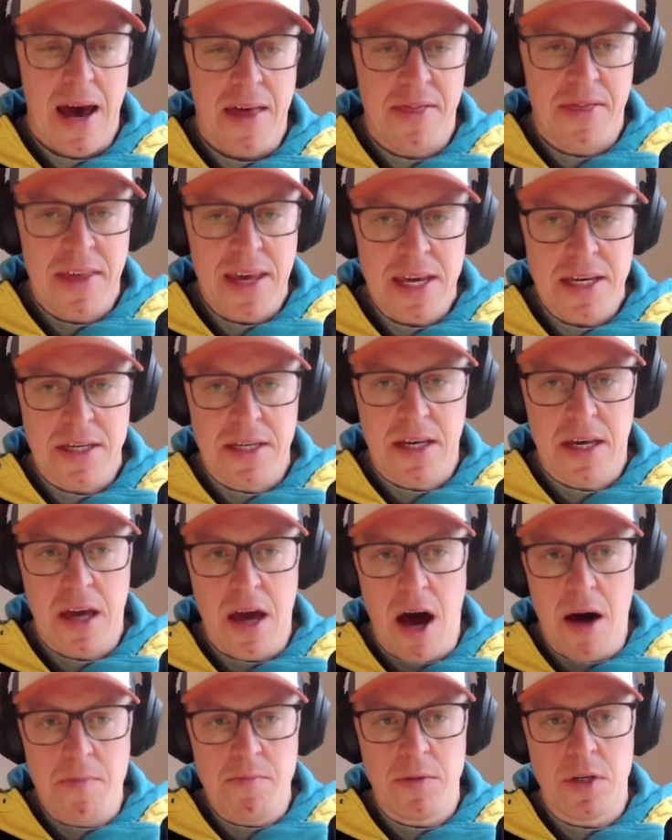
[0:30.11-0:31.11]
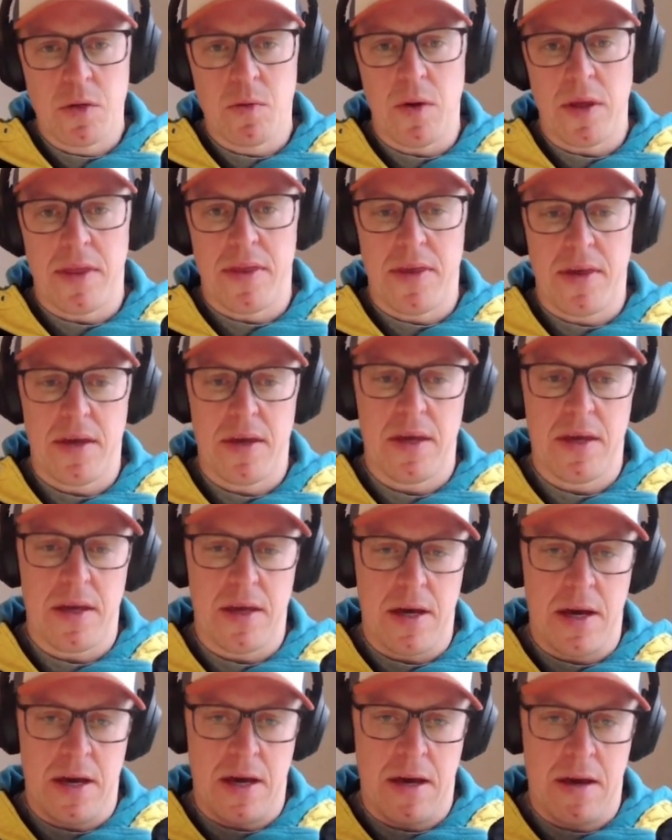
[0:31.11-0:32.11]
And this comes with
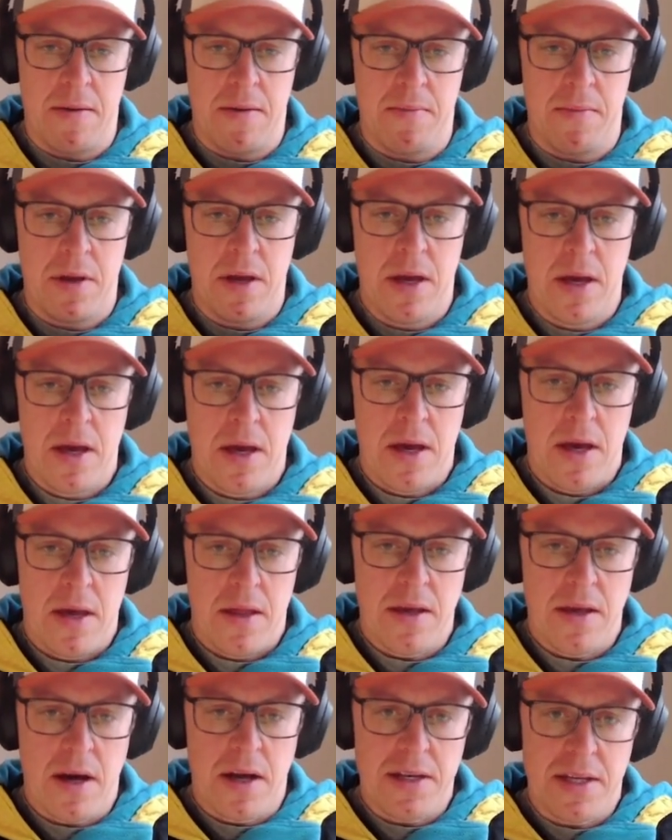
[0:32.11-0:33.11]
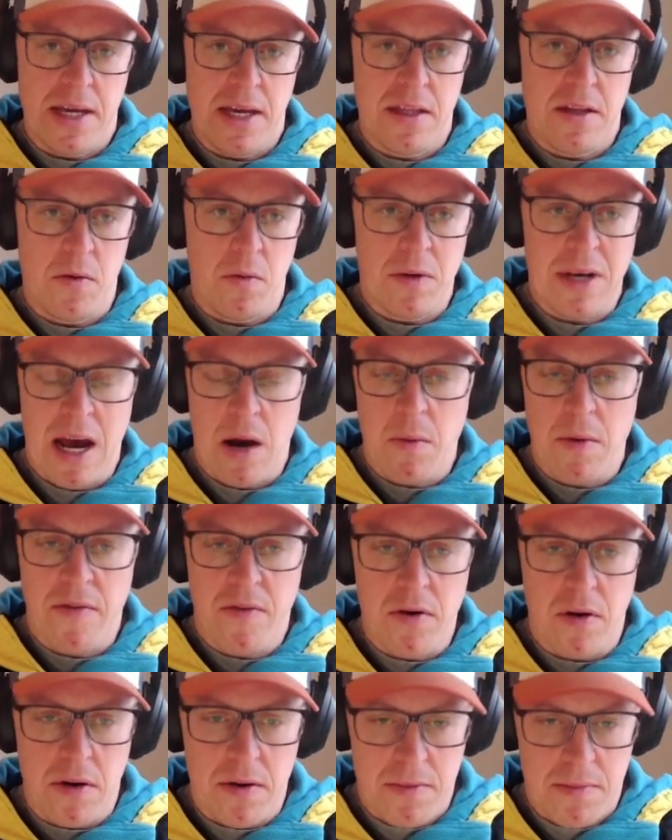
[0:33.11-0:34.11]
the idea that now
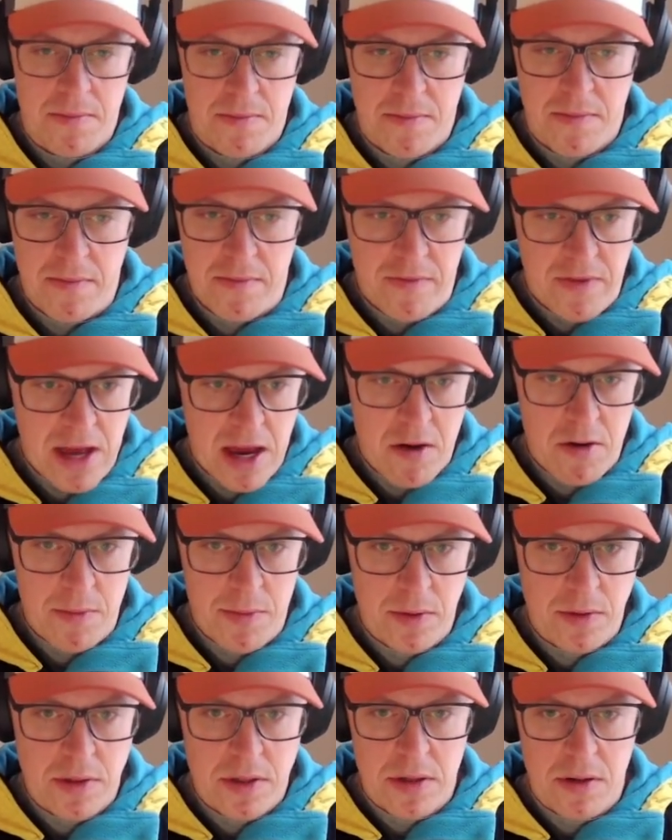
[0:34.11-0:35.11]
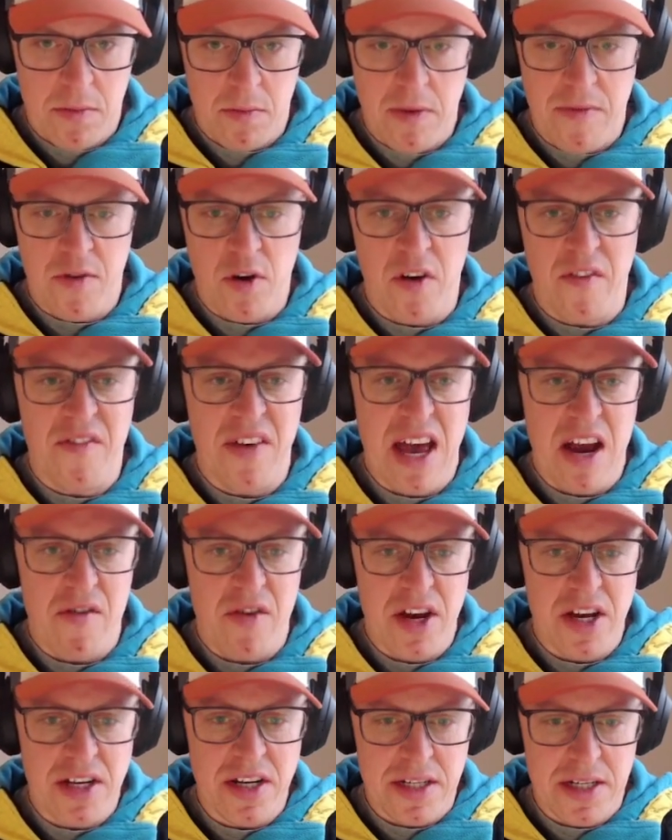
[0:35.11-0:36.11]
we've got variables, we've got
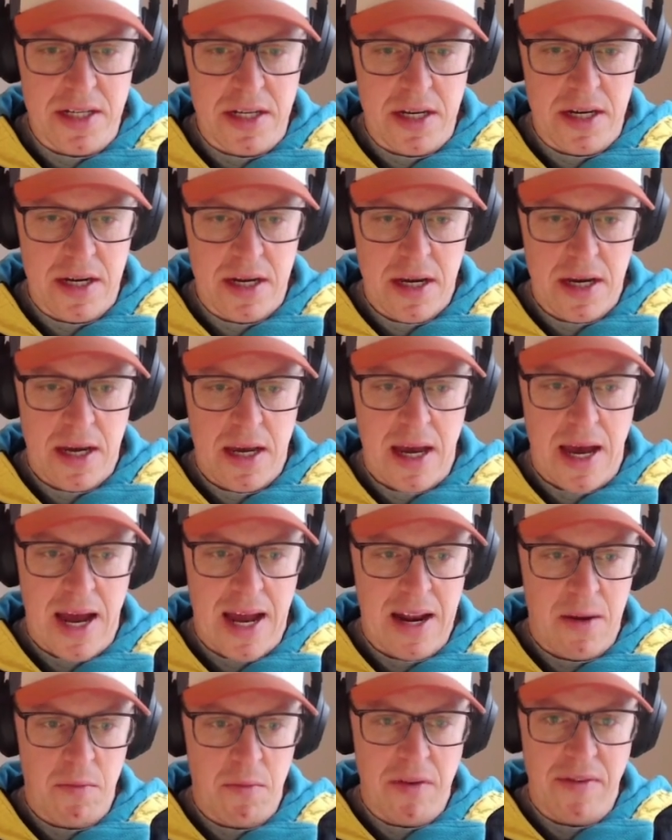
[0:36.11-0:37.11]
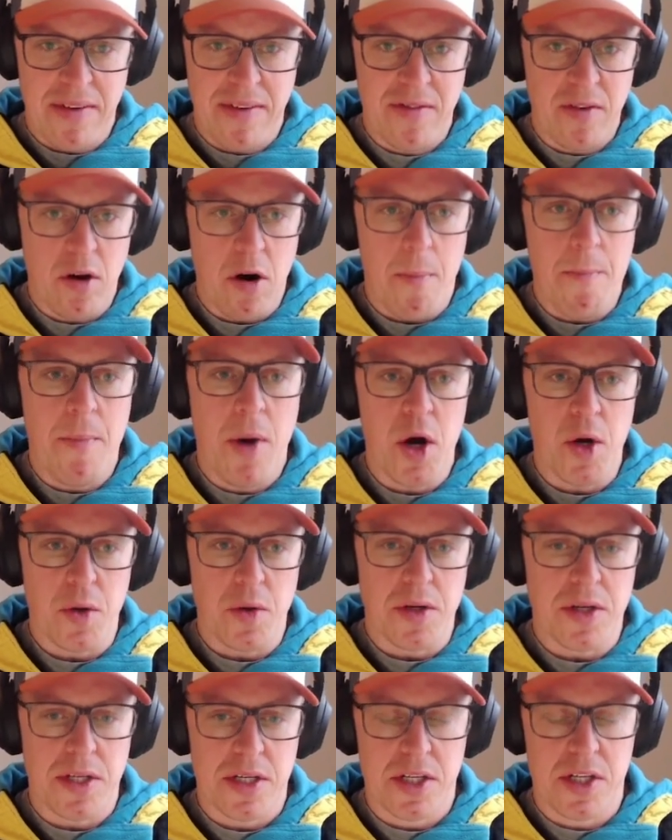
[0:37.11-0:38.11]
variants, and we've even got
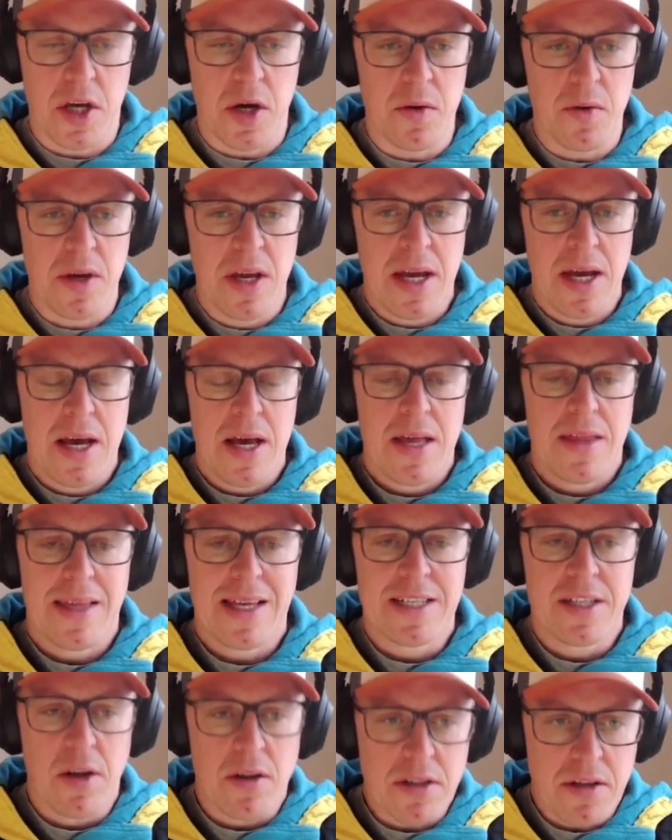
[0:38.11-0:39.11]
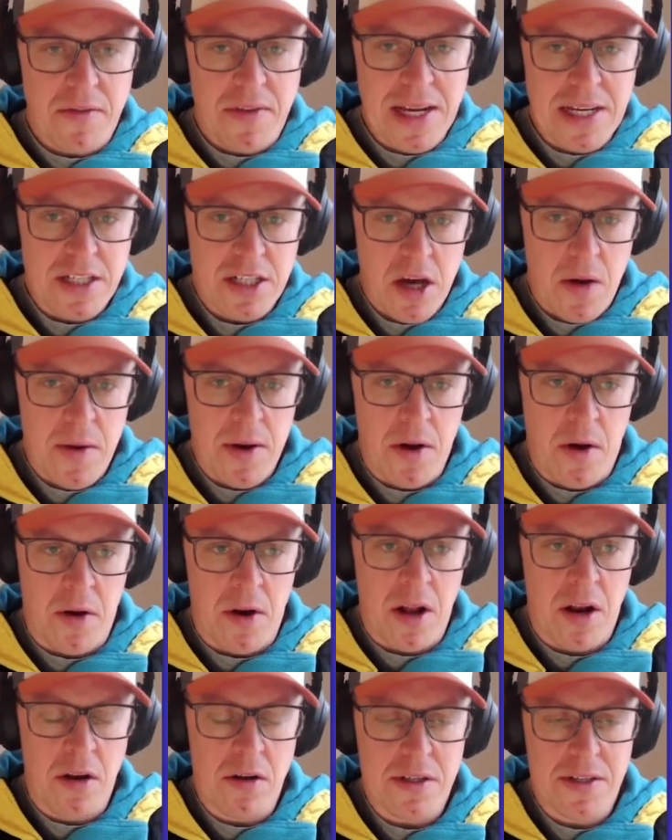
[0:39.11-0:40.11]
modes. So there's lots of things going
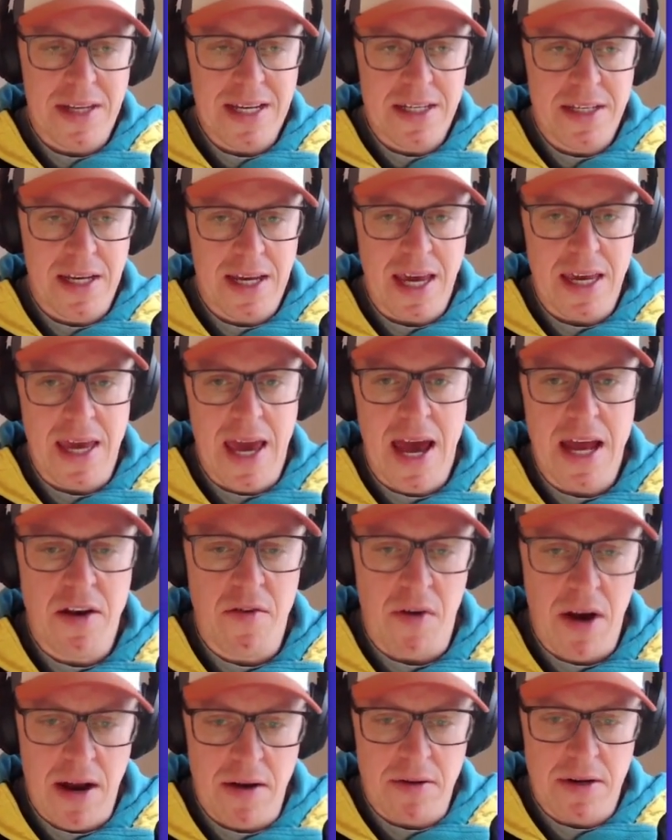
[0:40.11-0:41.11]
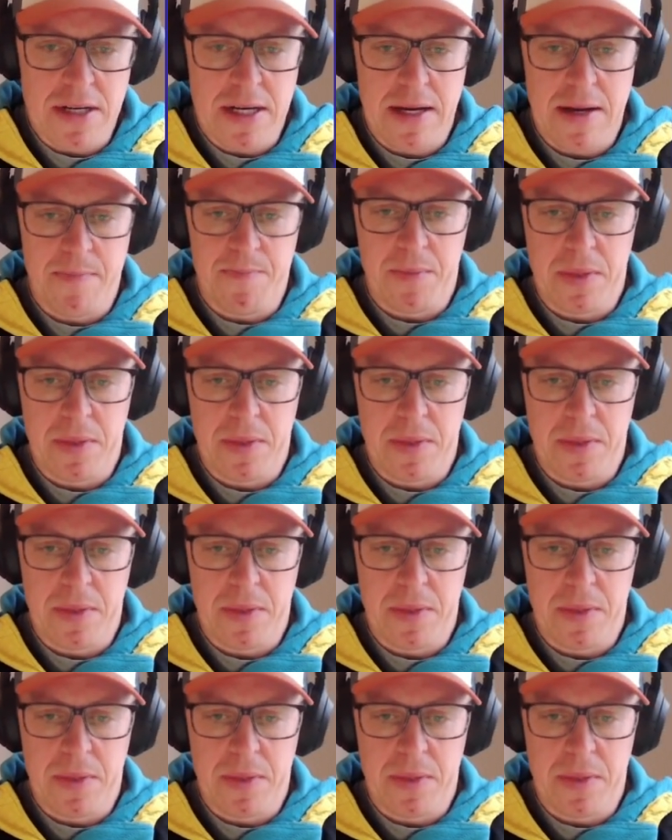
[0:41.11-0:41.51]
on and lots of things to get your head around.